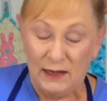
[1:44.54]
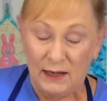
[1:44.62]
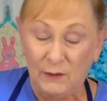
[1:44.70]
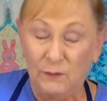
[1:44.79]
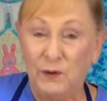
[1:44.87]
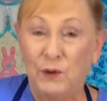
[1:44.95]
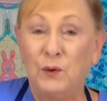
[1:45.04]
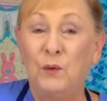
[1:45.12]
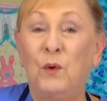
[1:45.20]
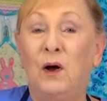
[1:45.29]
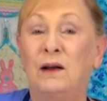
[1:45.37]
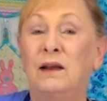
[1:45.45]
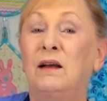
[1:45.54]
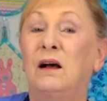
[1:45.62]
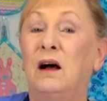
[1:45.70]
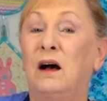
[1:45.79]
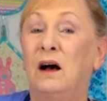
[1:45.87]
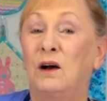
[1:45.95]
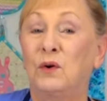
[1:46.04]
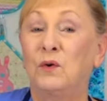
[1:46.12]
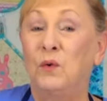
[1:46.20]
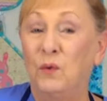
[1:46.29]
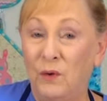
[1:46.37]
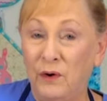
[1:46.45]
If you wanted a
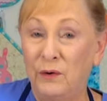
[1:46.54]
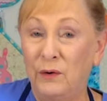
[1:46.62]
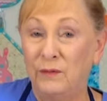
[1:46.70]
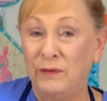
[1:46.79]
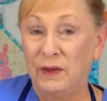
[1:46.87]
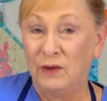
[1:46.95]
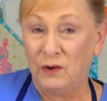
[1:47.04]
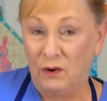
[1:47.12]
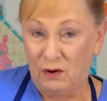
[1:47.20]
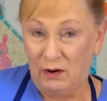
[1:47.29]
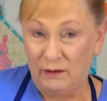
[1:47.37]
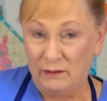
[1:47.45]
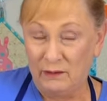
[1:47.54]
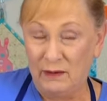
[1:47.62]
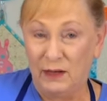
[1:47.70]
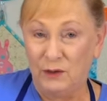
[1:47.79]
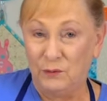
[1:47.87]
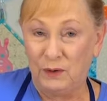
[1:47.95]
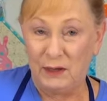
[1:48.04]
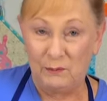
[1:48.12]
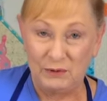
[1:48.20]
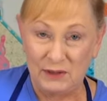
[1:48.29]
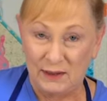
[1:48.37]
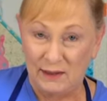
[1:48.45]
quarter of a yard and you went
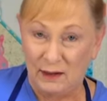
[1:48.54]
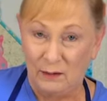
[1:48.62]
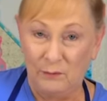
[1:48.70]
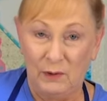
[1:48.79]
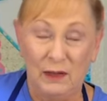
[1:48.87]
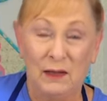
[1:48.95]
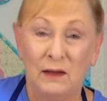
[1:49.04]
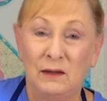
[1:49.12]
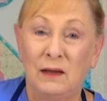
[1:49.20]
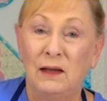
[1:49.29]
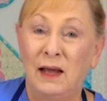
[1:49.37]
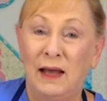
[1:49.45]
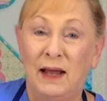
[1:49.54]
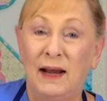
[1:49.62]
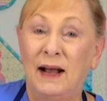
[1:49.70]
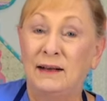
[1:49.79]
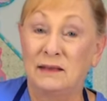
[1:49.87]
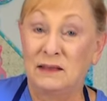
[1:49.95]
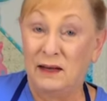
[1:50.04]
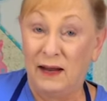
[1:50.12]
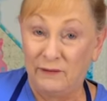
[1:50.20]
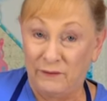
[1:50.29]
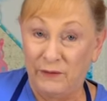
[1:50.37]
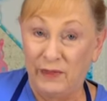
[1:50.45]
up to them and asked
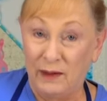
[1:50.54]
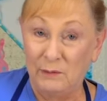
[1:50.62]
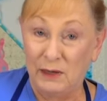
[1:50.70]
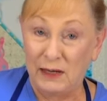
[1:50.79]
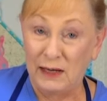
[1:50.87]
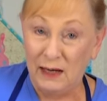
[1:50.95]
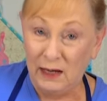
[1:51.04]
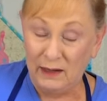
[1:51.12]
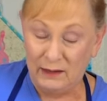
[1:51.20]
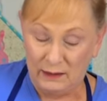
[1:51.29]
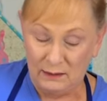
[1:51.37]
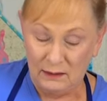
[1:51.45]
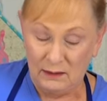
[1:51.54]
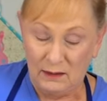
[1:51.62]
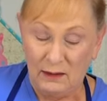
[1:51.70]
to, for them to cut it,